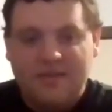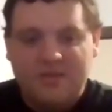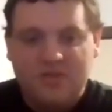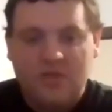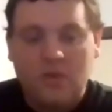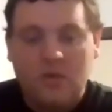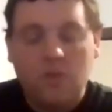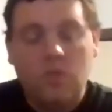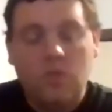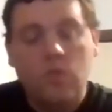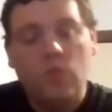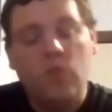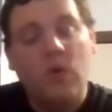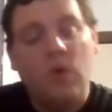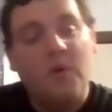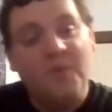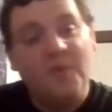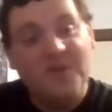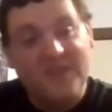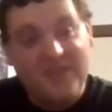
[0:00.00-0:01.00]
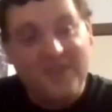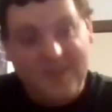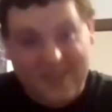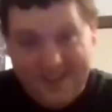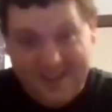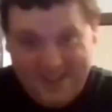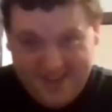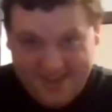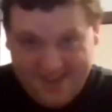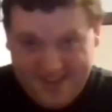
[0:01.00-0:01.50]
So, what was it
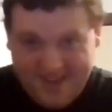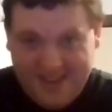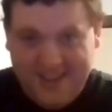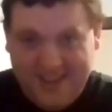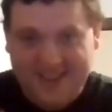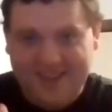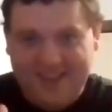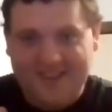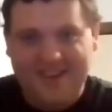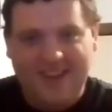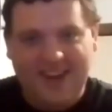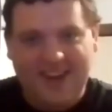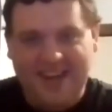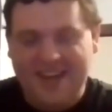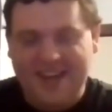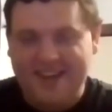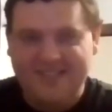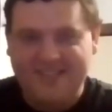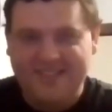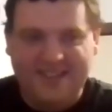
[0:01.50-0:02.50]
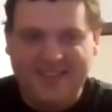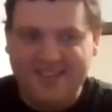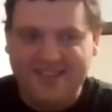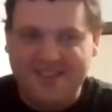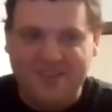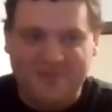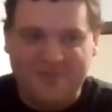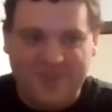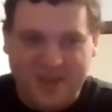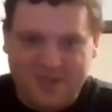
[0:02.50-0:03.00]
like? And I asked you this
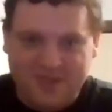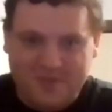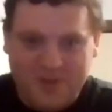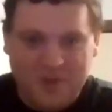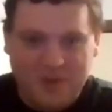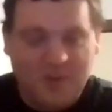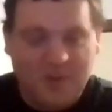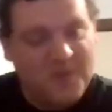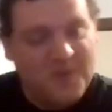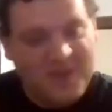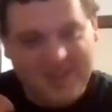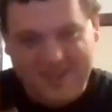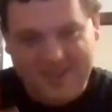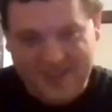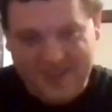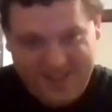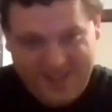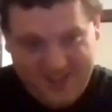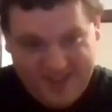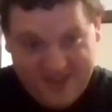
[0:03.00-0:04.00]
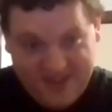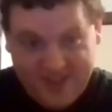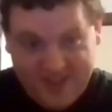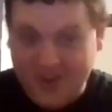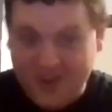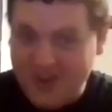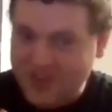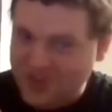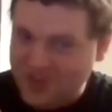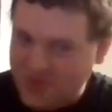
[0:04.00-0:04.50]
on Facebook. What was it like
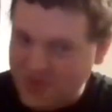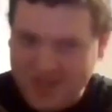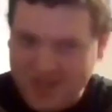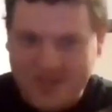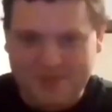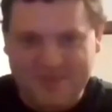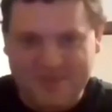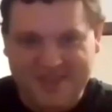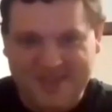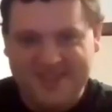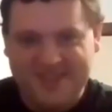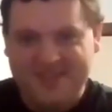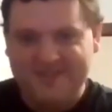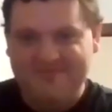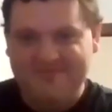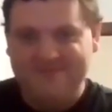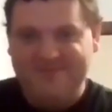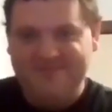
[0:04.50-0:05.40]
on Dweebs?